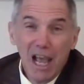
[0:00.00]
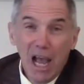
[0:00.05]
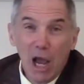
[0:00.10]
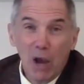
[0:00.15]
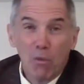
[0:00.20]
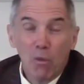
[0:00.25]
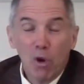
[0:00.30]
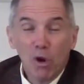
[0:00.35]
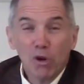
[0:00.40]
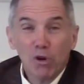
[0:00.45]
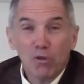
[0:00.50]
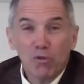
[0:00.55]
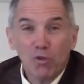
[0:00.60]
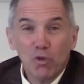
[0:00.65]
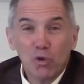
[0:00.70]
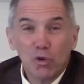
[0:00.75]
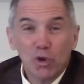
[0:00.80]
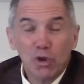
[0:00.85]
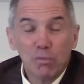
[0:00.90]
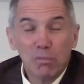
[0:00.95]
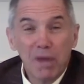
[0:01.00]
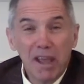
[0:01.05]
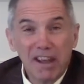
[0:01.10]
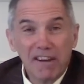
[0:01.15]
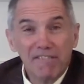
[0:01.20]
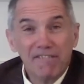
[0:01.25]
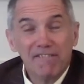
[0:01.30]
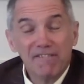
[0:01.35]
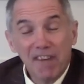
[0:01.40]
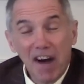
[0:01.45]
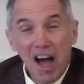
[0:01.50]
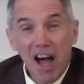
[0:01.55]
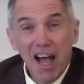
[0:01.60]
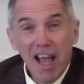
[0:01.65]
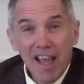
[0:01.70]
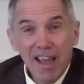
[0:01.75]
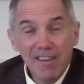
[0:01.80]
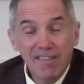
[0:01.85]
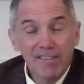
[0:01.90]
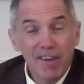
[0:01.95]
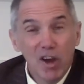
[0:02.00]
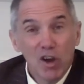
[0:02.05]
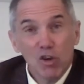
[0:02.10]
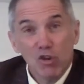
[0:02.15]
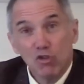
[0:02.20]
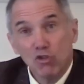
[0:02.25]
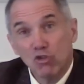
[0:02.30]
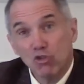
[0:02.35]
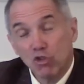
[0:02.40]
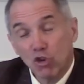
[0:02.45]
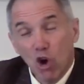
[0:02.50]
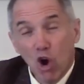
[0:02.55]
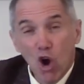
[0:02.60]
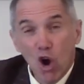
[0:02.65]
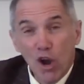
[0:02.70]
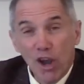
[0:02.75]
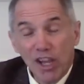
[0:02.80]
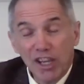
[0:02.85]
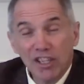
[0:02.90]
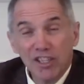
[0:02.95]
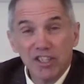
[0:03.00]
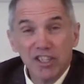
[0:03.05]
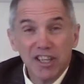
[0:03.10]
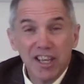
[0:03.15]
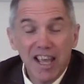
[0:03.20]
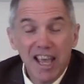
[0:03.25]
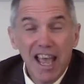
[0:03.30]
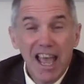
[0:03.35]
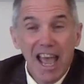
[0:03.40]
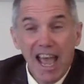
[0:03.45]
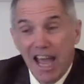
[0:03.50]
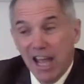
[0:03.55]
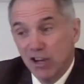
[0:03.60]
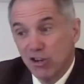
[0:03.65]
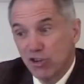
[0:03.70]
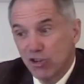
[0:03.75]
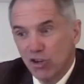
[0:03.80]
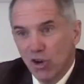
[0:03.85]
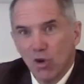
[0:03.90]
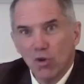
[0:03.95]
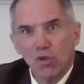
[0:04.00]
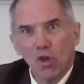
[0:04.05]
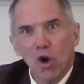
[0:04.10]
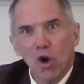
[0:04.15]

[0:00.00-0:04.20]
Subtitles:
I wonder if you could make 5 drawings and show